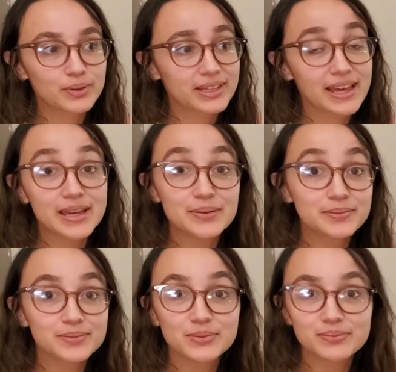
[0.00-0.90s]

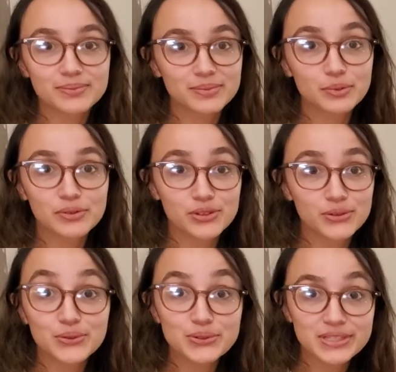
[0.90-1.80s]
game
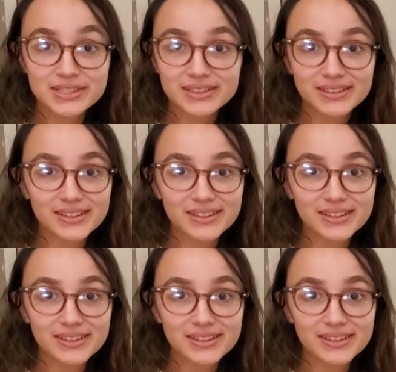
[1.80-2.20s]
reviews